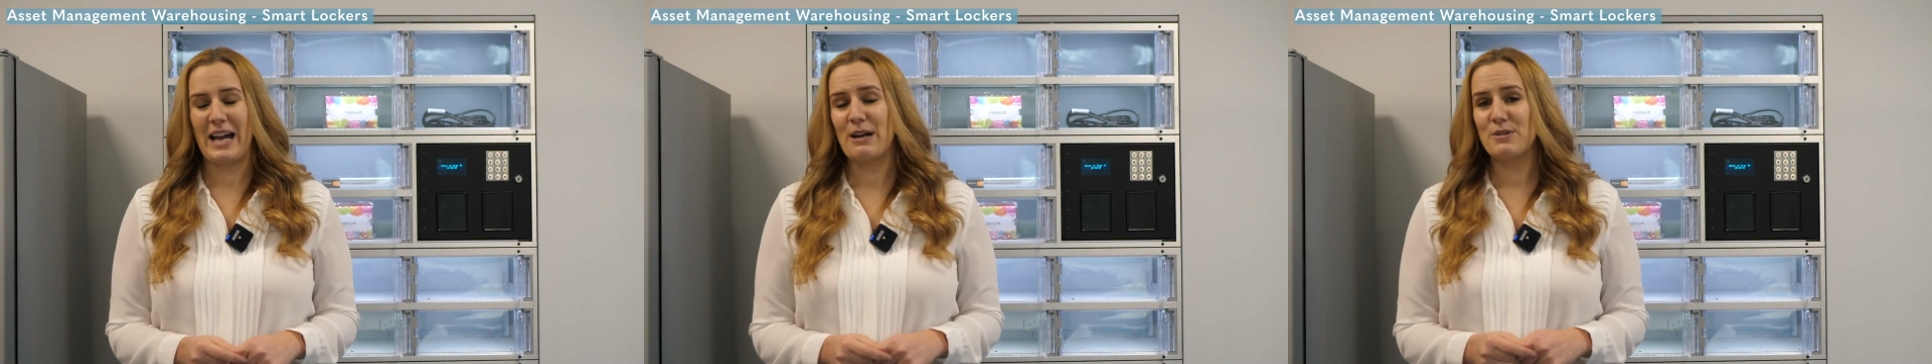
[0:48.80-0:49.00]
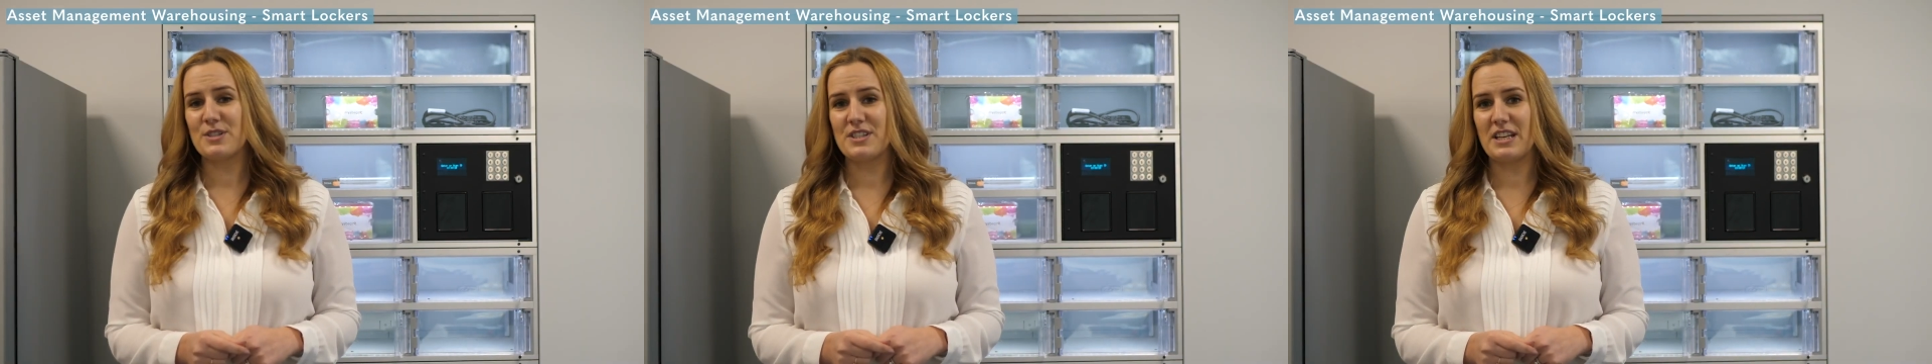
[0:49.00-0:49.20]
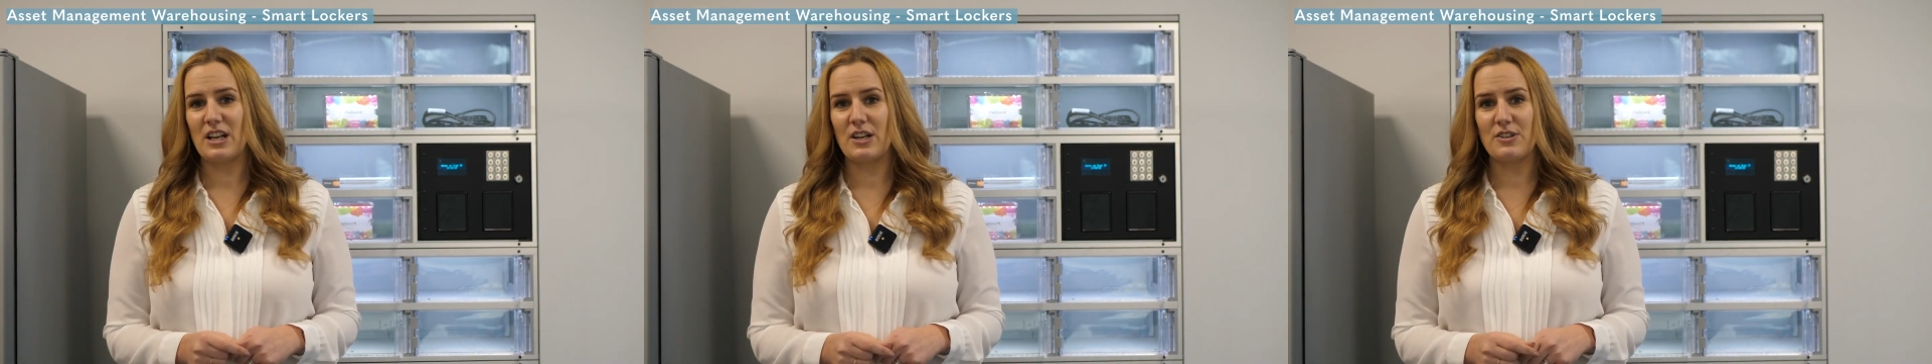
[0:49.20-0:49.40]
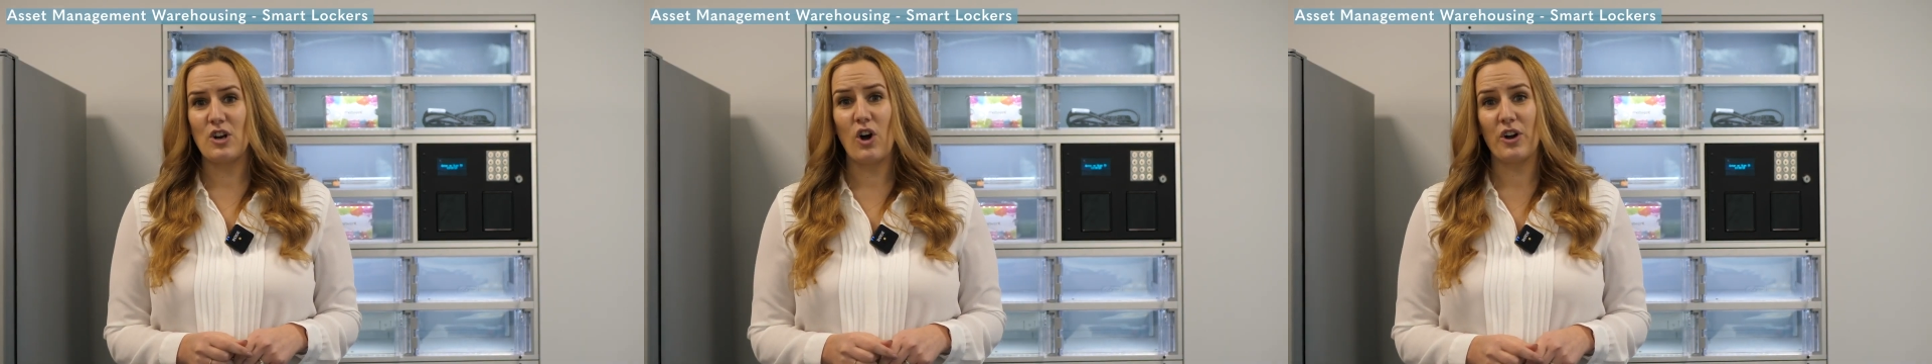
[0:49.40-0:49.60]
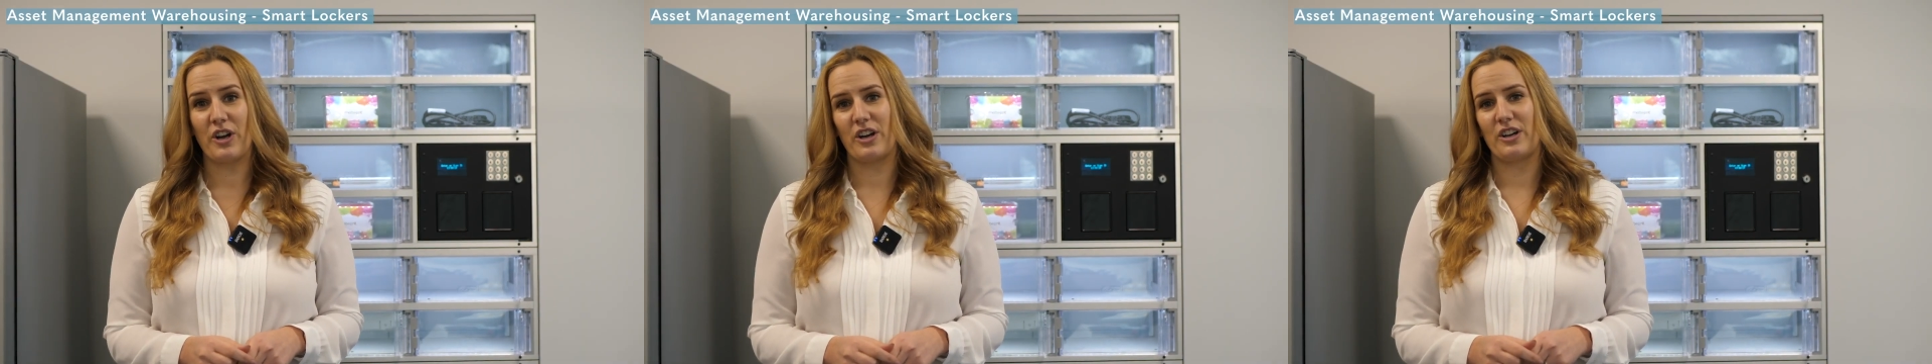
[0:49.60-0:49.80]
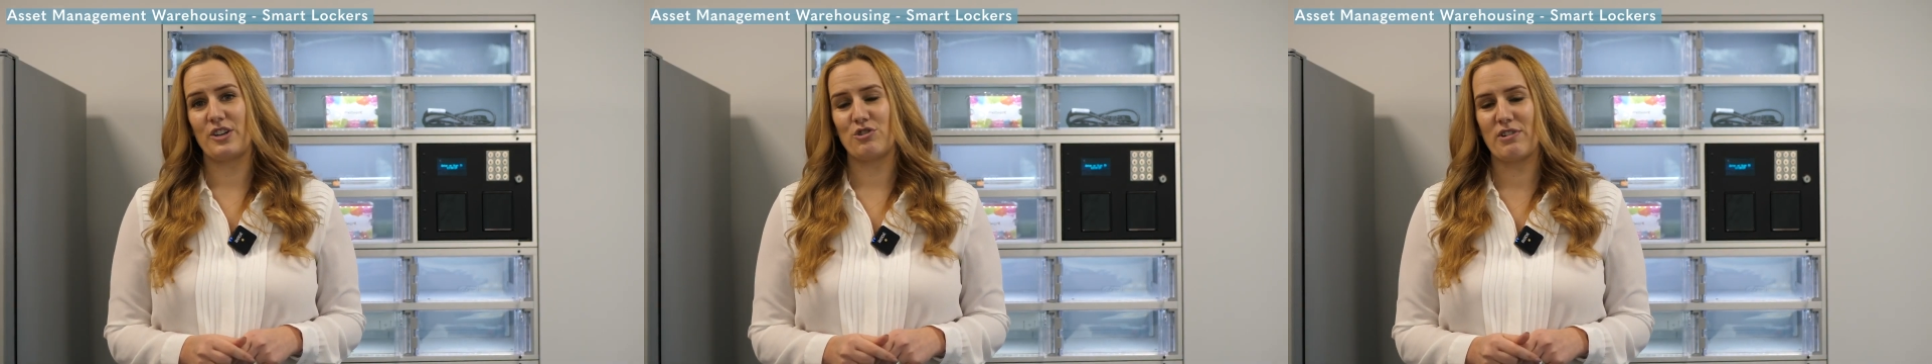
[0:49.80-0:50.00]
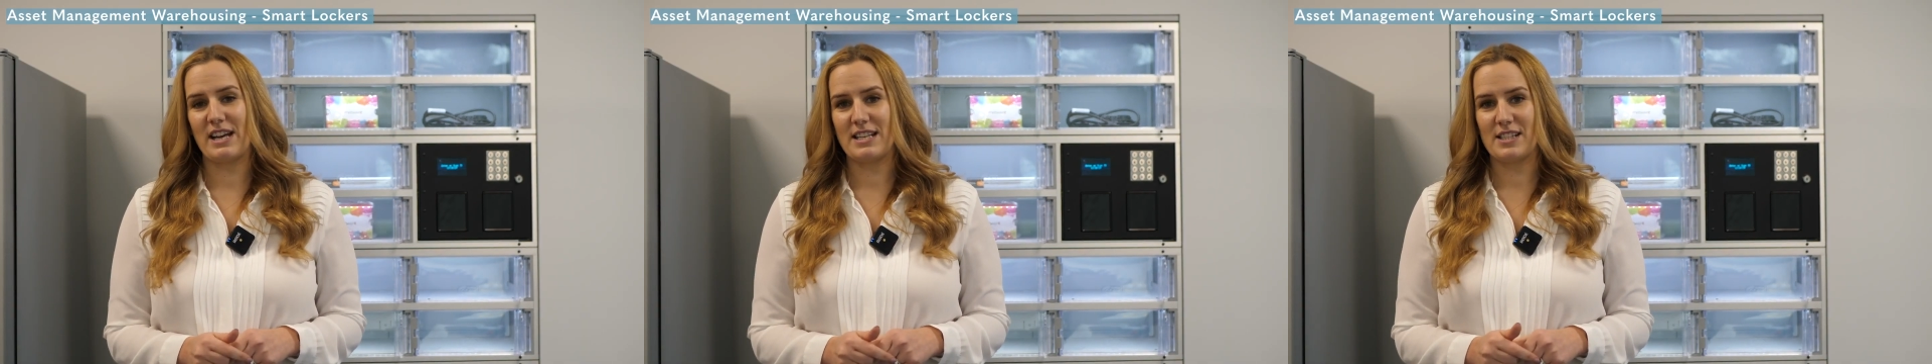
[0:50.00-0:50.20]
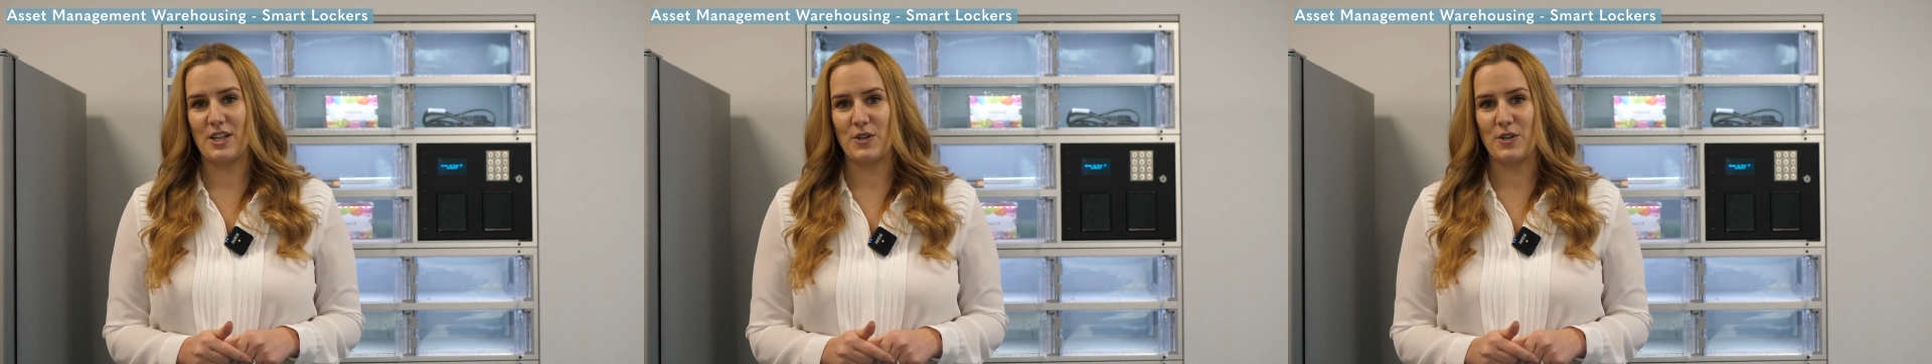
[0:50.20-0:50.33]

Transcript: how does the locker address